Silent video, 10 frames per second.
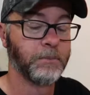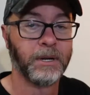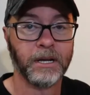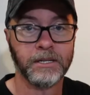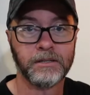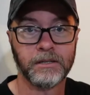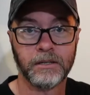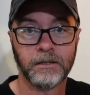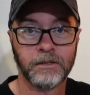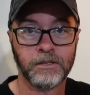a place
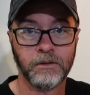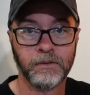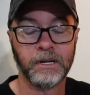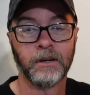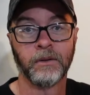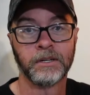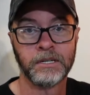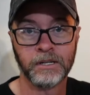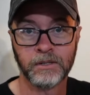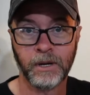to shoot video that's not so